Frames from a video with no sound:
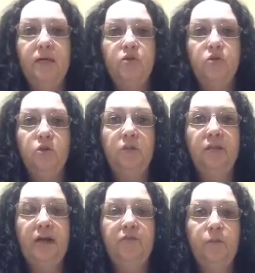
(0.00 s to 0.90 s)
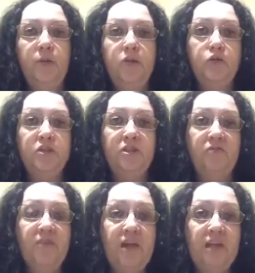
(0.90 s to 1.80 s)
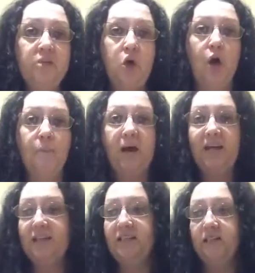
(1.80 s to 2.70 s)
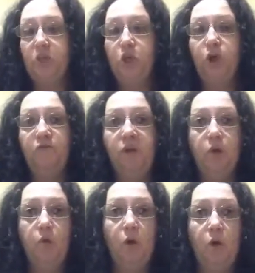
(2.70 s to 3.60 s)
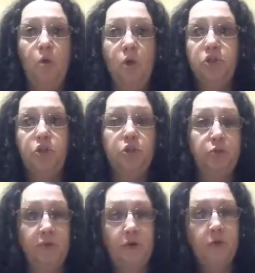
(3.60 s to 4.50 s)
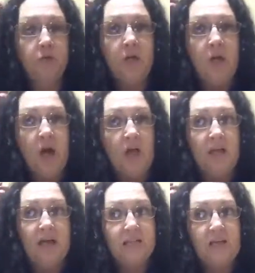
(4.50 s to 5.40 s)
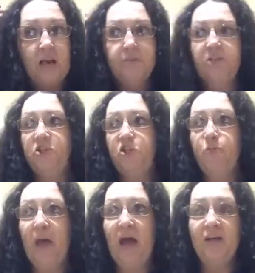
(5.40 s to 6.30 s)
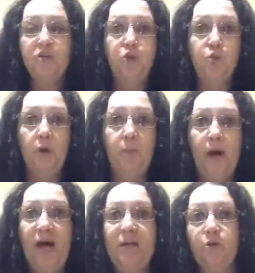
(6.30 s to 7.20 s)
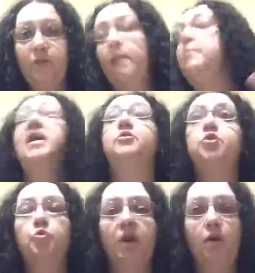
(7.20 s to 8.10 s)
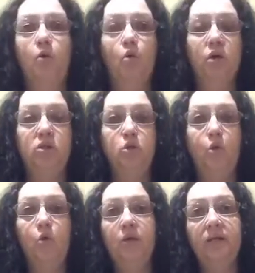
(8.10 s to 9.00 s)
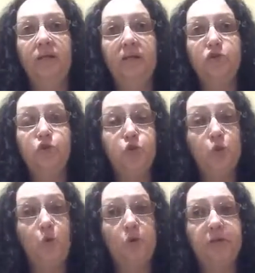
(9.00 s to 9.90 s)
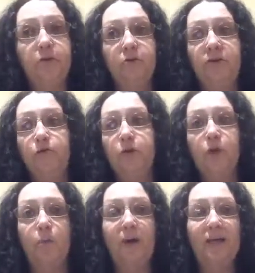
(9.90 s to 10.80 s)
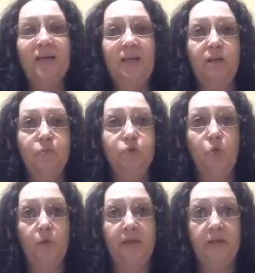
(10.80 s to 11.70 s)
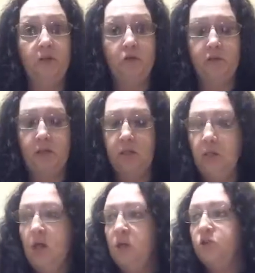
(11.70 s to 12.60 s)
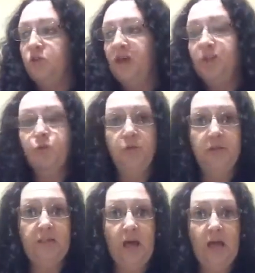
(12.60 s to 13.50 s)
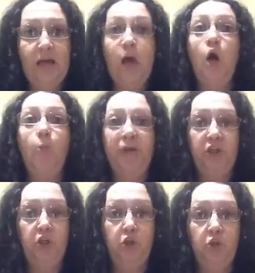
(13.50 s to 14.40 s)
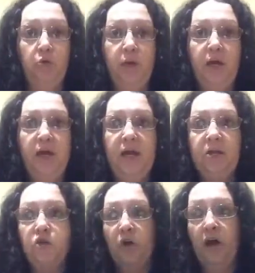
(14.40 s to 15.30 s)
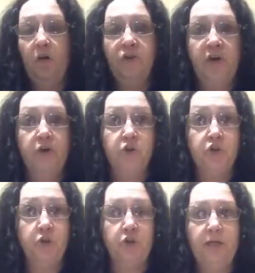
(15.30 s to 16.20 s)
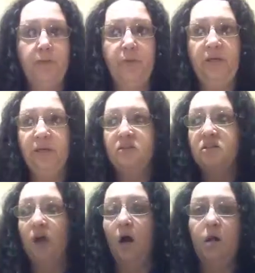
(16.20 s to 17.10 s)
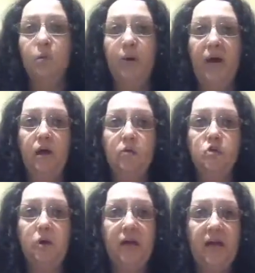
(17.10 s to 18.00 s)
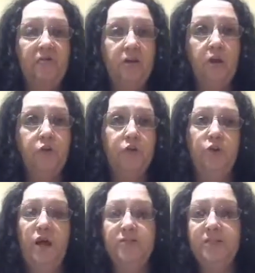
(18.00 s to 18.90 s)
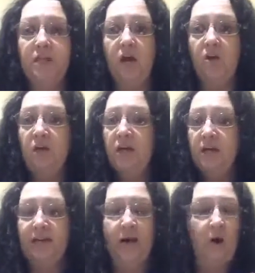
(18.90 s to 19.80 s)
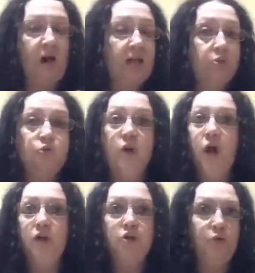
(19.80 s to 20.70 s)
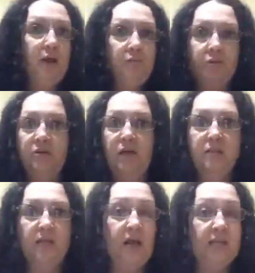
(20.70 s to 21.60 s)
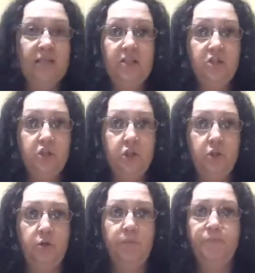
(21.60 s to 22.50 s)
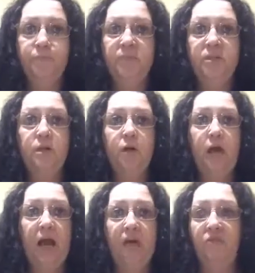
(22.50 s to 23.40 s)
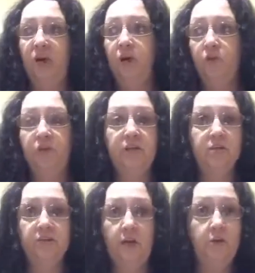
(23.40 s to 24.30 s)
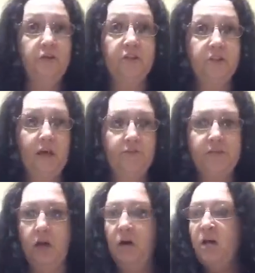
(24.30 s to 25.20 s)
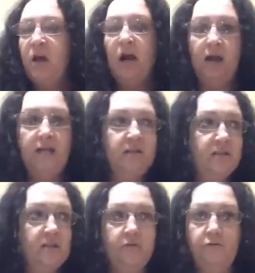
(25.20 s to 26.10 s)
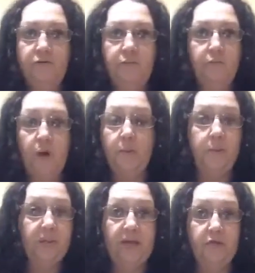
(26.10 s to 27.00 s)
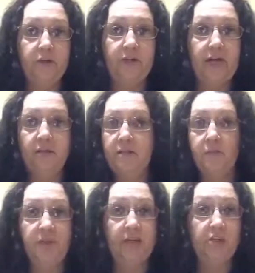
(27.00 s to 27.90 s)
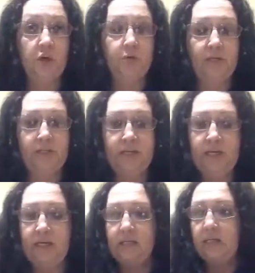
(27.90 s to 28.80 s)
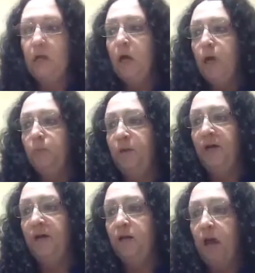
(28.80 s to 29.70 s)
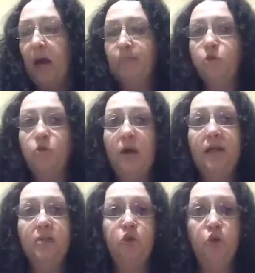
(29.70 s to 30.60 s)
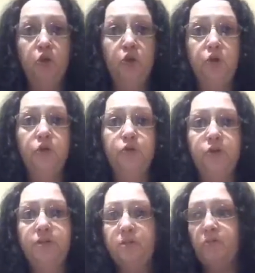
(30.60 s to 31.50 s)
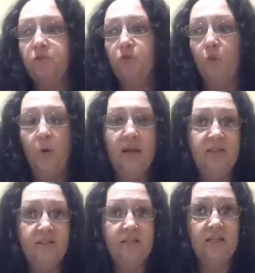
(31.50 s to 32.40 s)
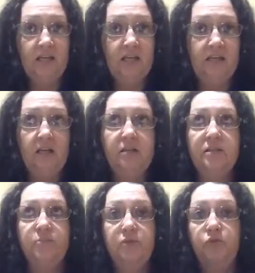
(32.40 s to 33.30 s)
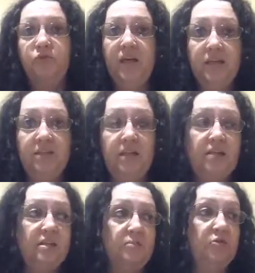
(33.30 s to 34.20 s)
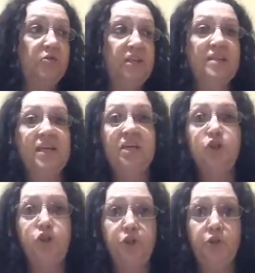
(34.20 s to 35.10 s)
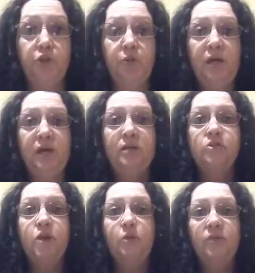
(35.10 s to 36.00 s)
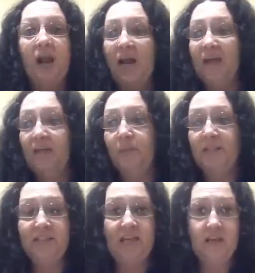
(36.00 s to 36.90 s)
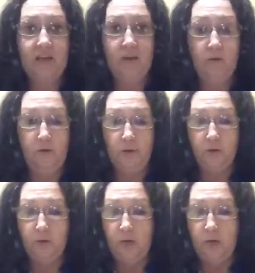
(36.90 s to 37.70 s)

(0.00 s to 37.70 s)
you're looking at them and they're synthetics, our body doesn't know very well what to do with those. A lot of times they just pass through our body or they bounce around organ to organ and get stored in our liver, and our body can't absorb it and use it. So that's really not helping you in your healthcare journey, because it's all about trying to have a healthier lifestyle. Now, I do not do everything that I need to do to have the healthiest lifestyle. I eat stuff probably every day, something I don't need to eat. But I'm trying to learn some different ways to eat and some different things to eat and some different things I can do so that I can maintain a healthier